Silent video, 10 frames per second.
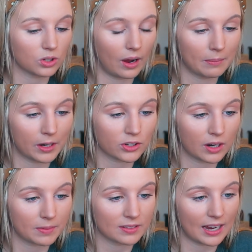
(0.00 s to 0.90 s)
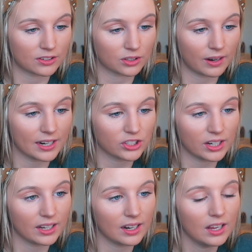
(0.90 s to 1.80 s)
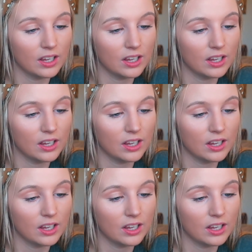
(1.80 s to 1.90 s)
So I'm going to turn up the saturation